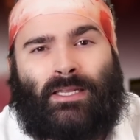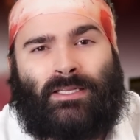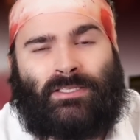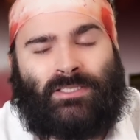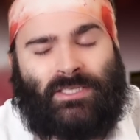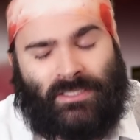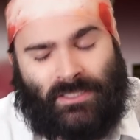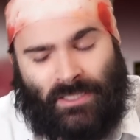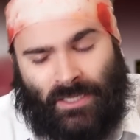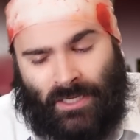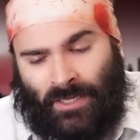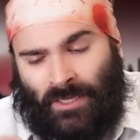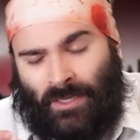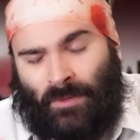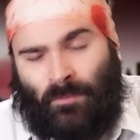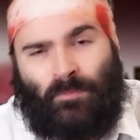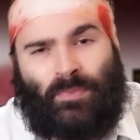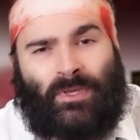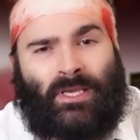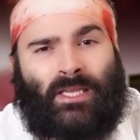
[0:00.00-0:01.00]
It's just...
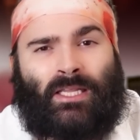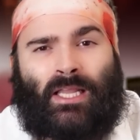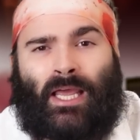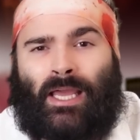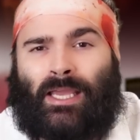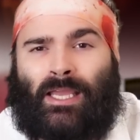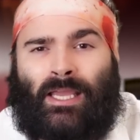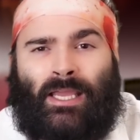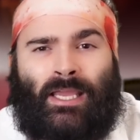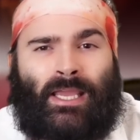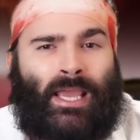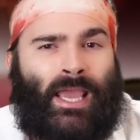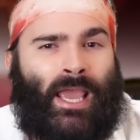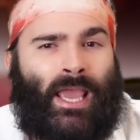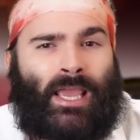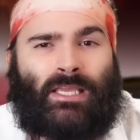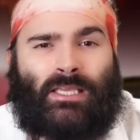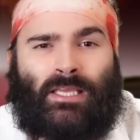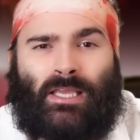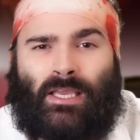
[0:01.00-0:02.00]
been like
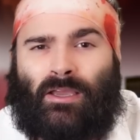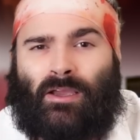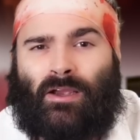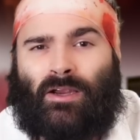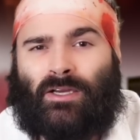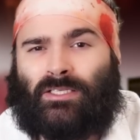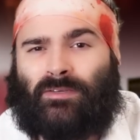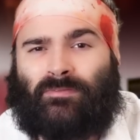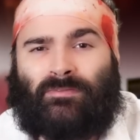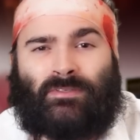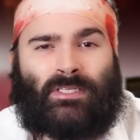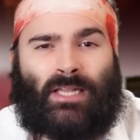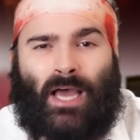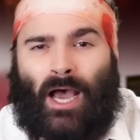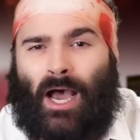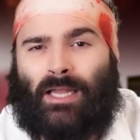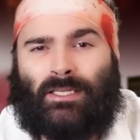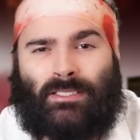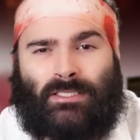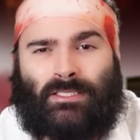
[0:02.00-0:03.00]
8 years of
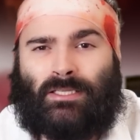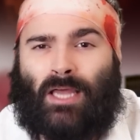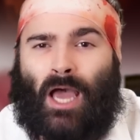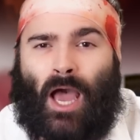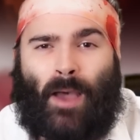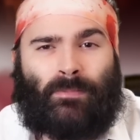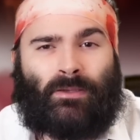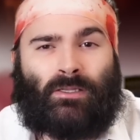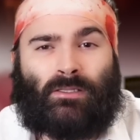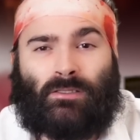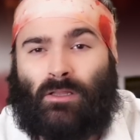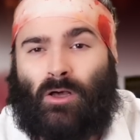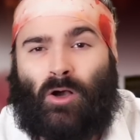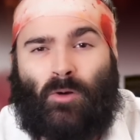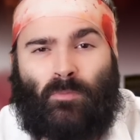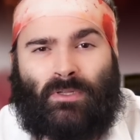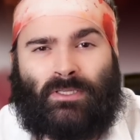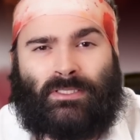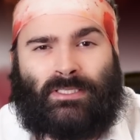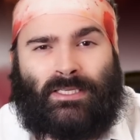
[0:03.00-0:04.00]
nonstop
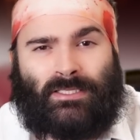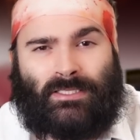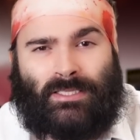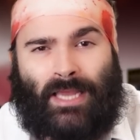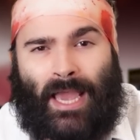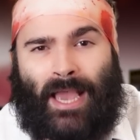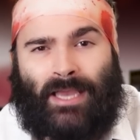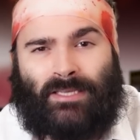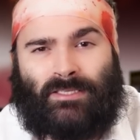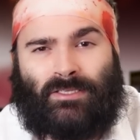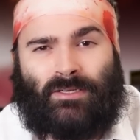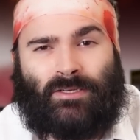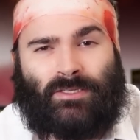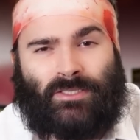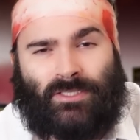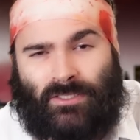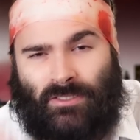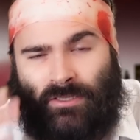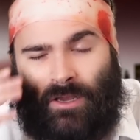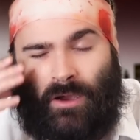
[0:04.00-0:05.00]
global
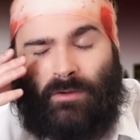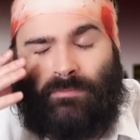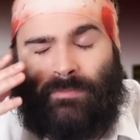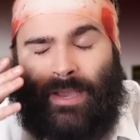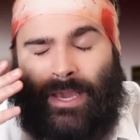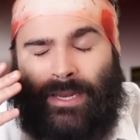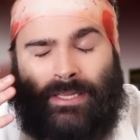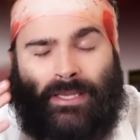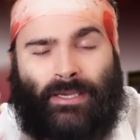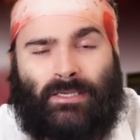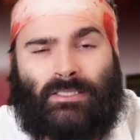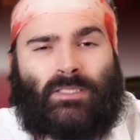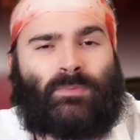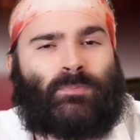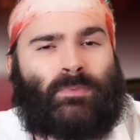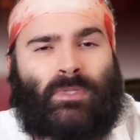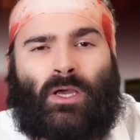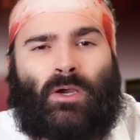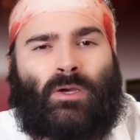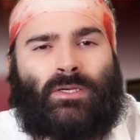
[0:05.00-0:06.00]
disasters, so many
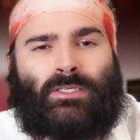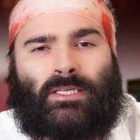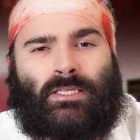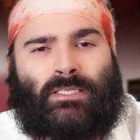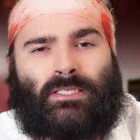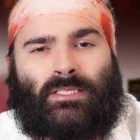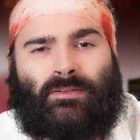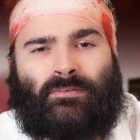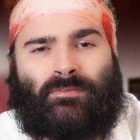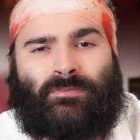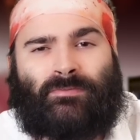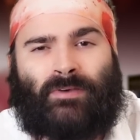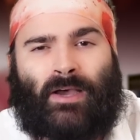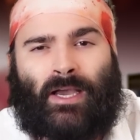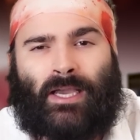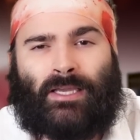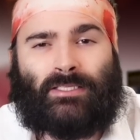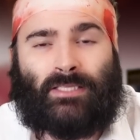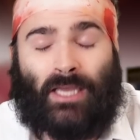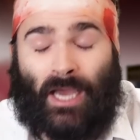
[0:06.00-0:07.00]
explosions and
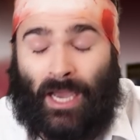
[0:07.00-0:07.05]
fights.